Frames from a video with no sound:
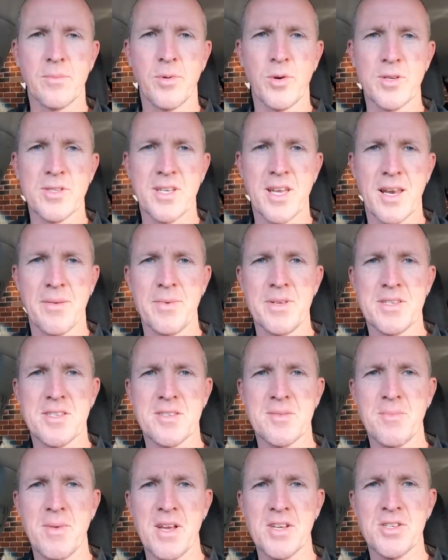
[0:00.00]
the boys are going to be
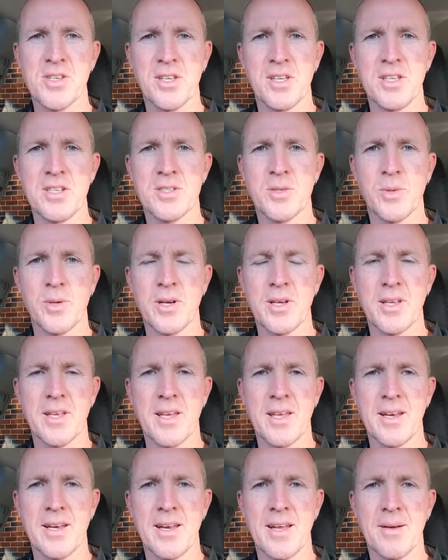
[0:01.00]
smashing into it,
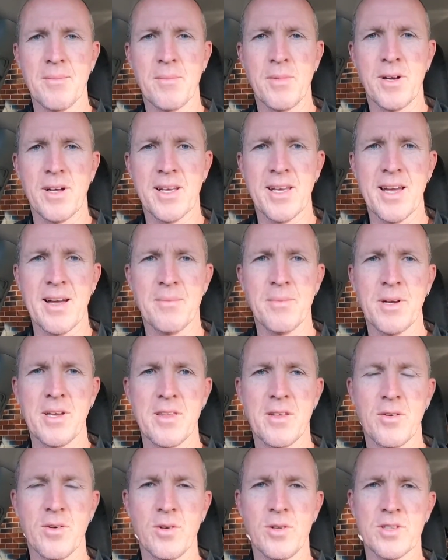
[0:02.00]
and I can't
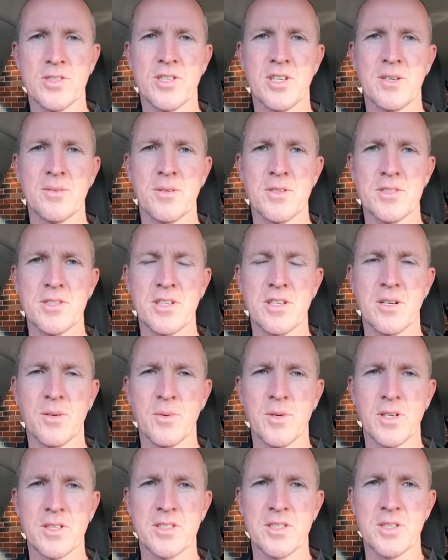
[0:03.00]
be there all the time because I've got
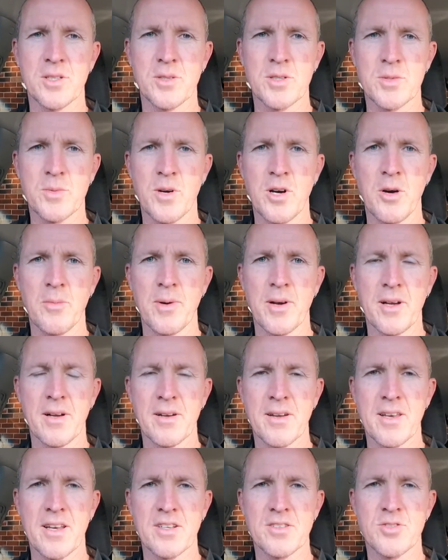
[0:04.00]
work to do as well, but
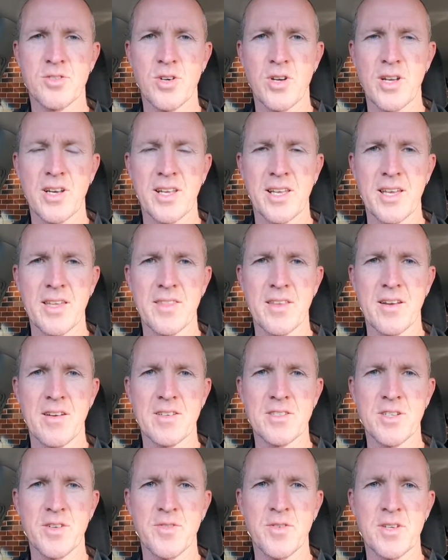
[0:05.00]
I'm going to try to get there
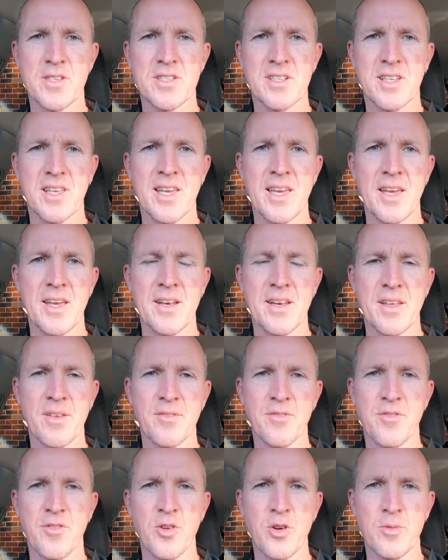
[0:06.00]
as often as I can
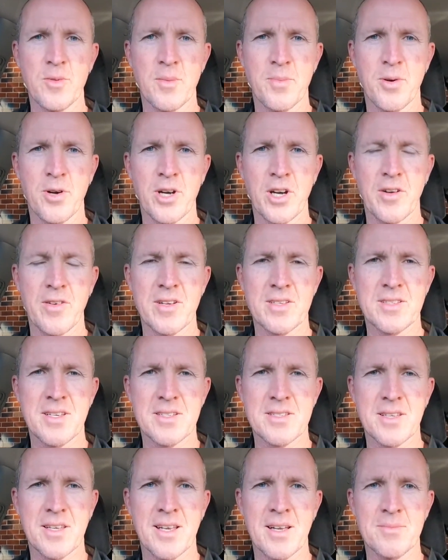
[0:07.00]
and film the progress
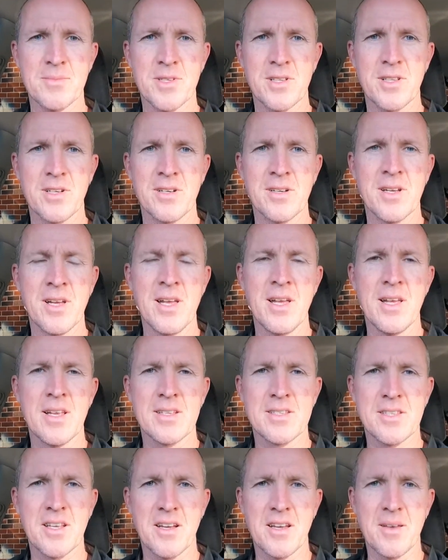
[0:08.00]
as it comes along.
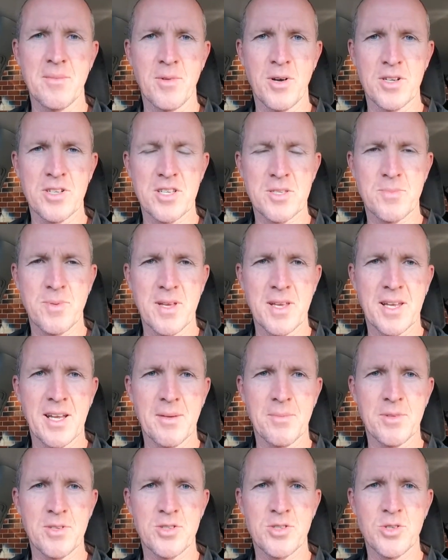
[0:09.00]
So it might just be a
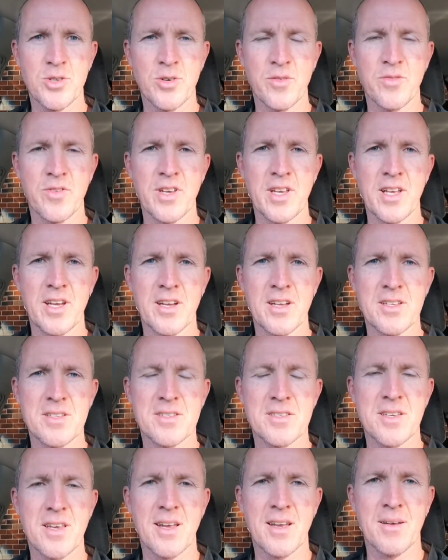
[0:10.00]
couple of short
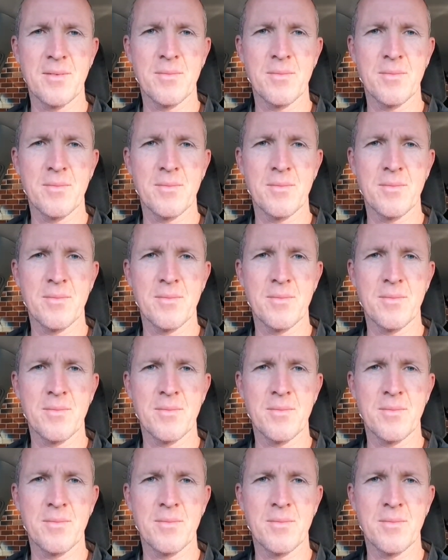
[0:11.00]
videos